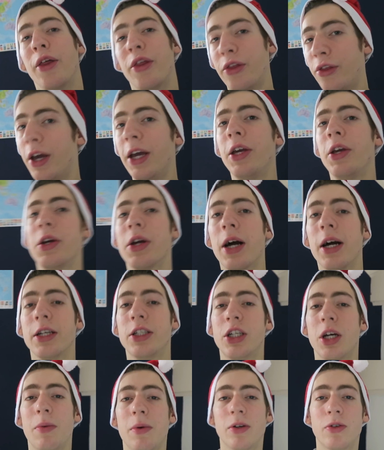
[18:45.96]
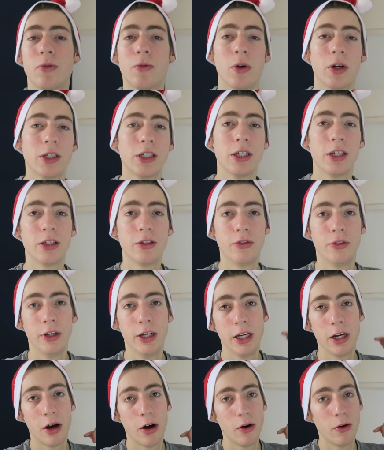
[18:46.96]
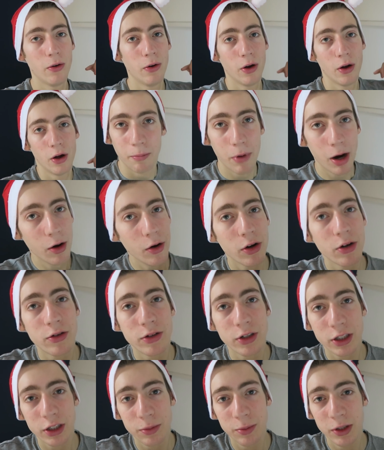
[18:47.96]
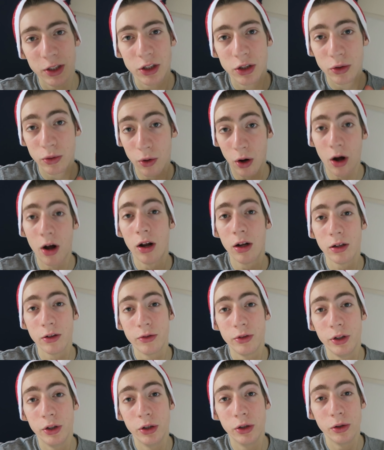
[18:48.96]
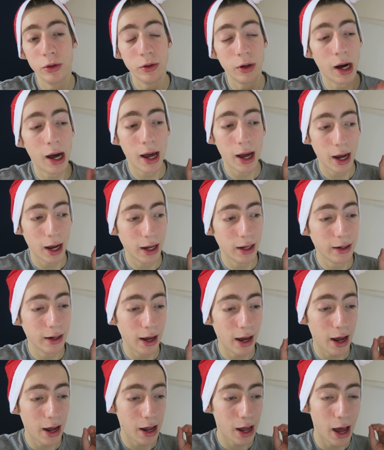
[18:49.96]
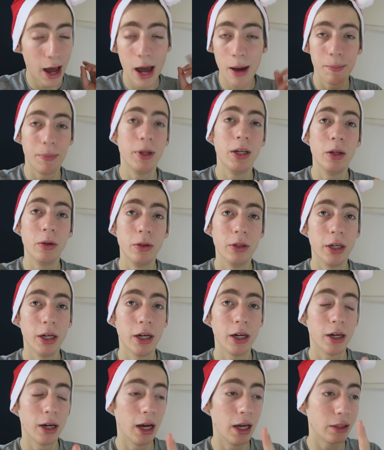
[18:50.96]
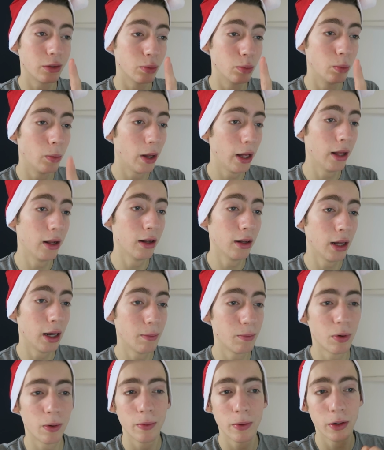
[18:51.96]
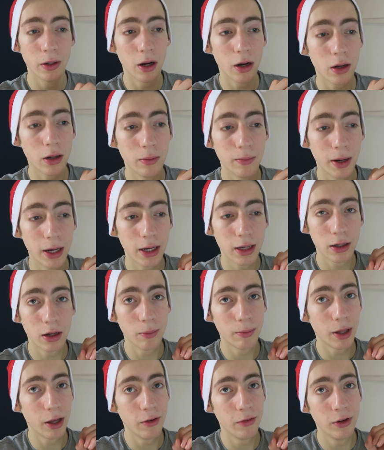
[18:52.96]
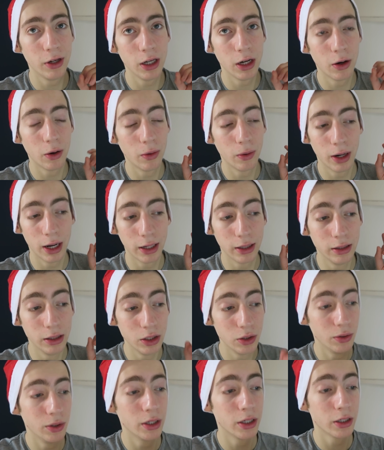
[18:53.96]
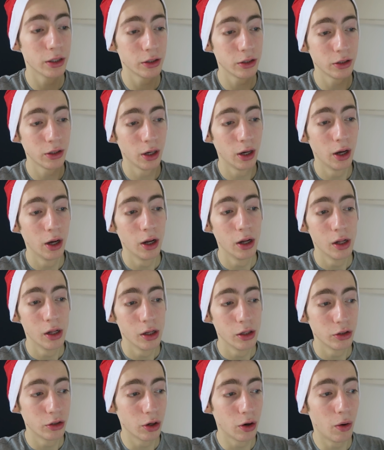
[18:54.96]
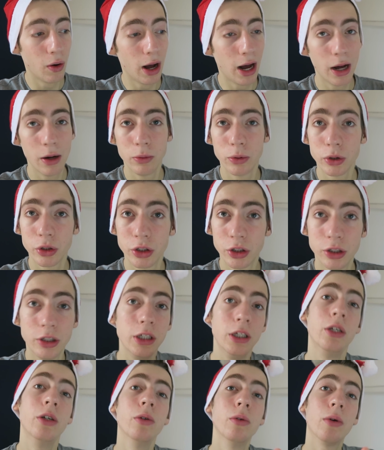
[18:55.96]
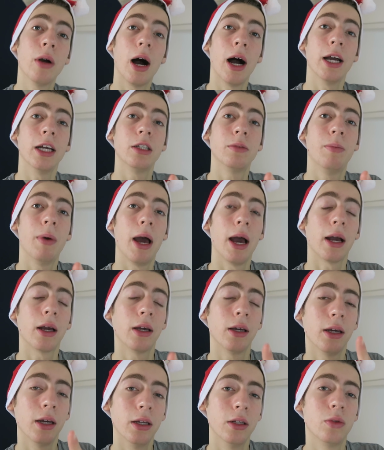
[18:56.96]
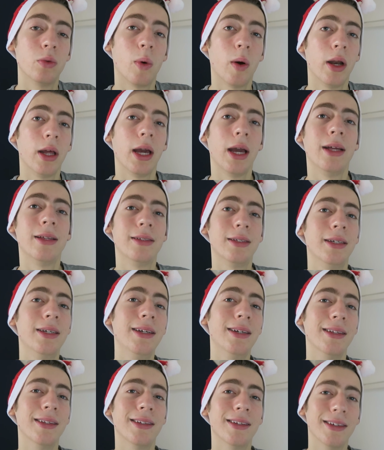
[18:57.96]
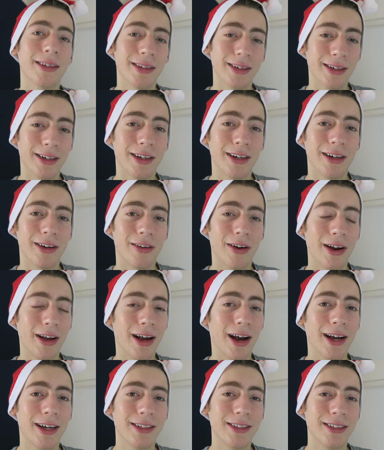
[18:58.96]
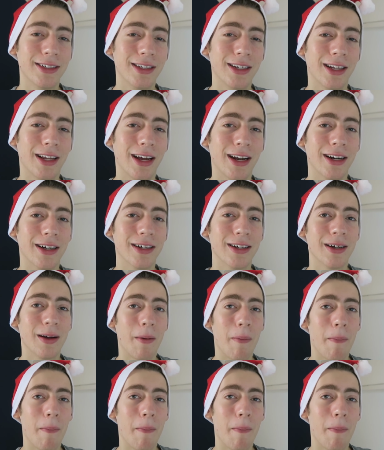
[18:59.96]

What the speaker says: Thank you guys so much for watching this video. Merry Christmas to all of you, and a Happy New Year as well. I'm probably not gonna make an update video at New Year's. So I will see you guys back in 2018. Alright guys, see you later.